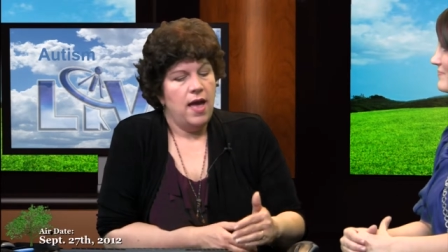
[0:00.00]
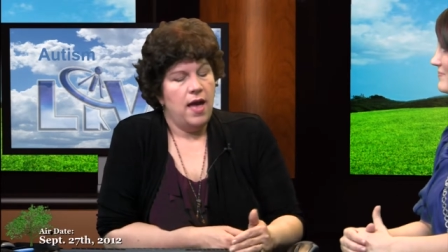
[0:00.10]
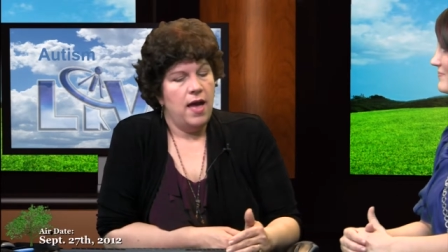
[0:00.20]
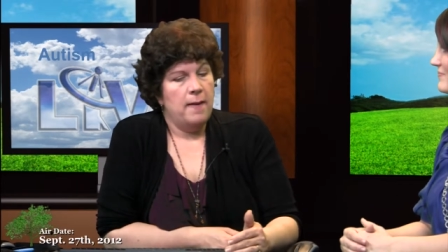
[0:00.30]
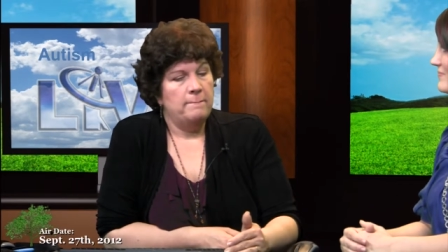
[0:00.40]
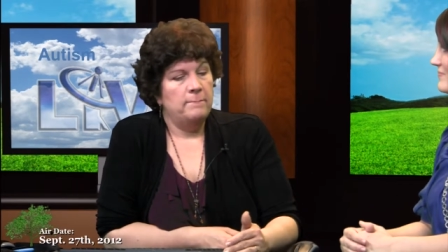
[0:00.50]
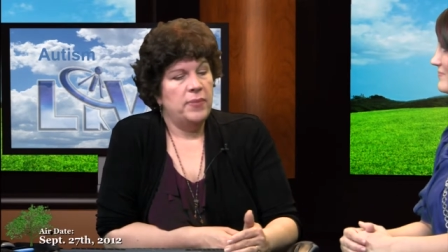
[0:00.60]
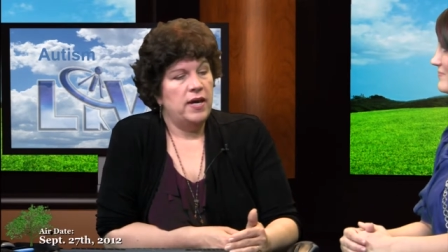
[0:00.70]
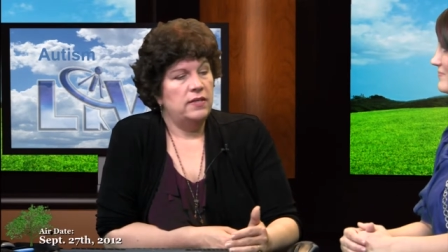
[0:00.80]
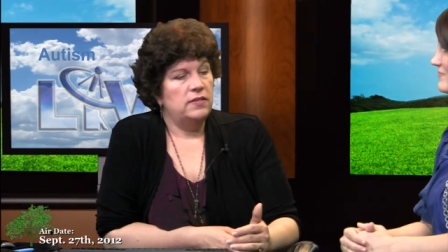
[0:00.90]
Um,
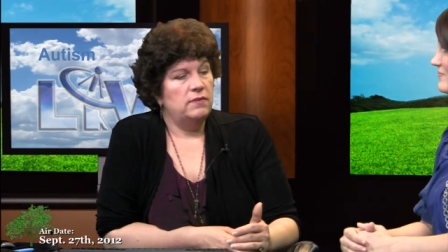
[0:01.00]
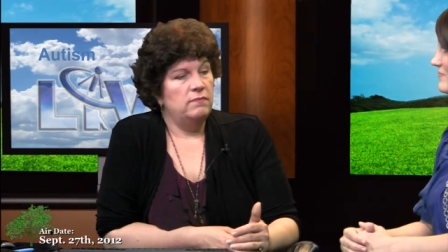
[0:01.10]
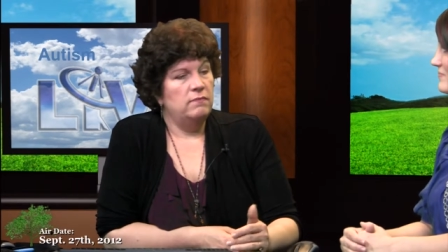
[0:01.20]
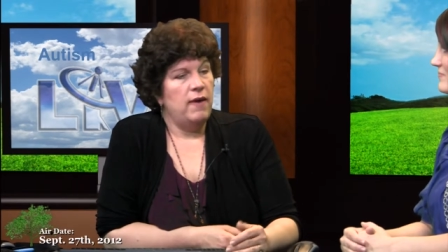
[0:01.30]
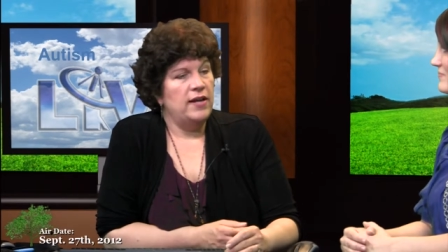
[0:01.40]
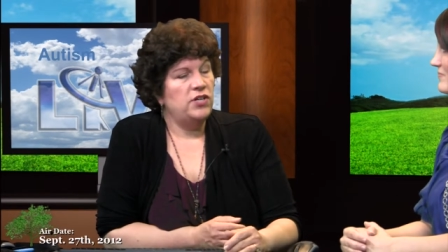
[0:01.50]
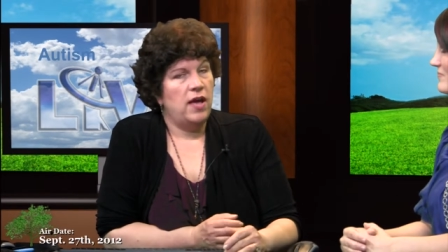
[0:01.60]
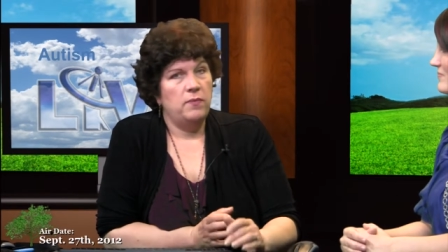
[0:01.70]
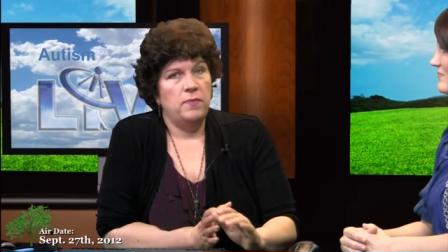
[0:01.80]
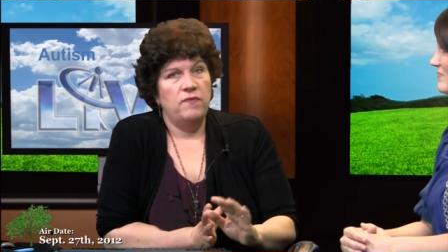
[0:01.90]
but my
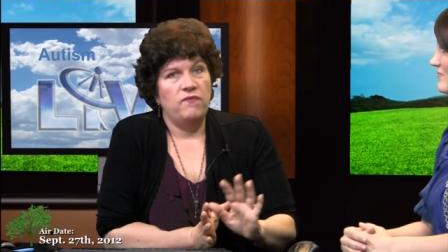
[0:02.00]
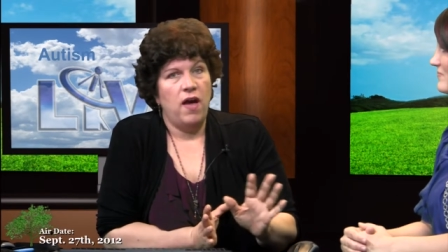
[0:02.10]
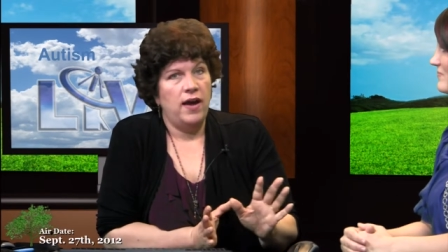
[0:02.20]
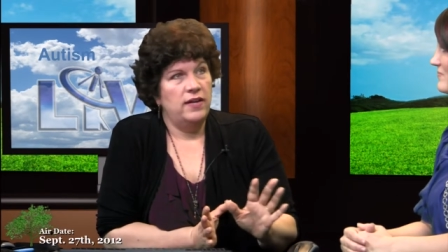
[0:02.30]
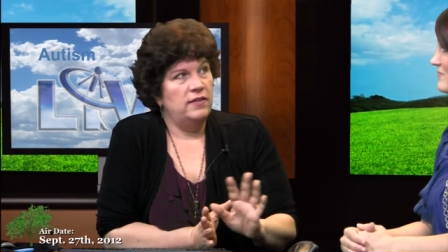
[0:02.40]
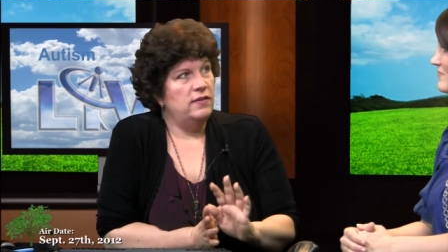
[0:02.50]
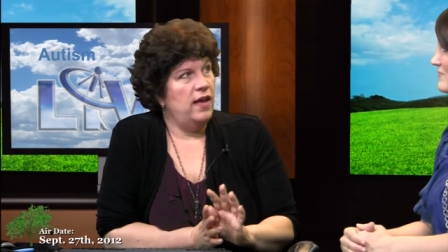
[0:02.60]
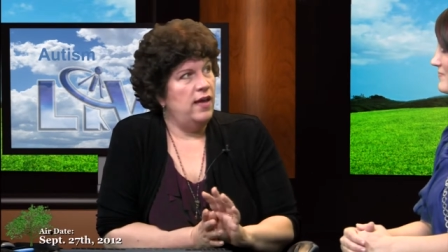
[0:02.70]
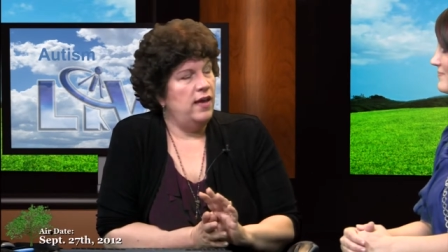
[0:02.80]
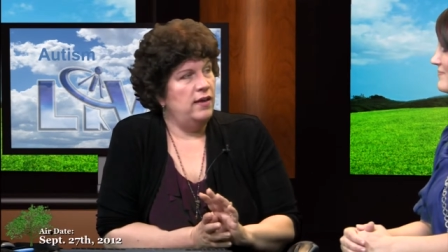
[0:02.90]
child will be fine and,
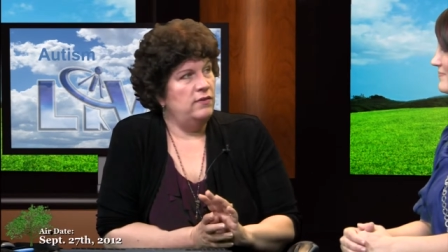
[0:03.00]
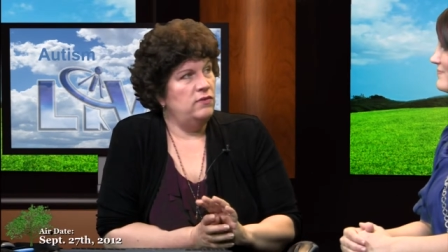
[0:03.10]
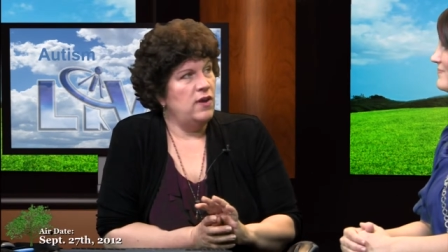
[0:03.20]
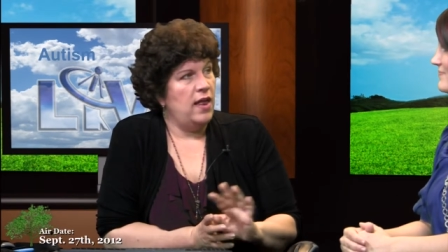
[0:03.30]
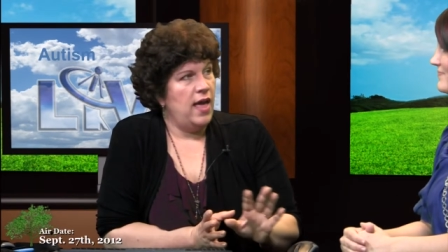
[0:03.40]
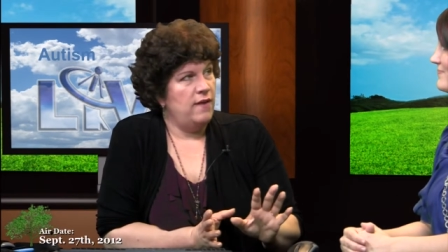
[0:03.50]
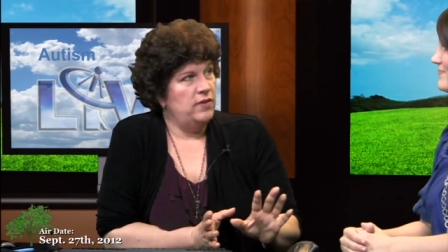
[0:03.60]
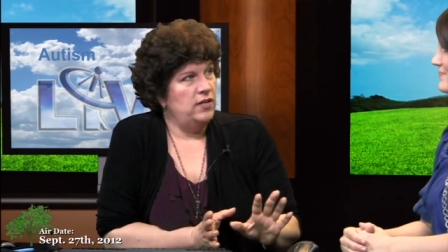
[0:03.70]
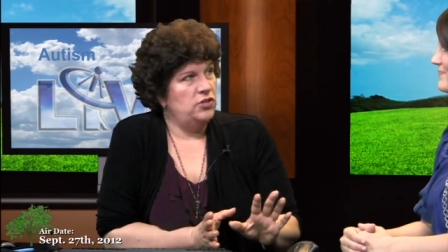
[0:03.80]
and not have an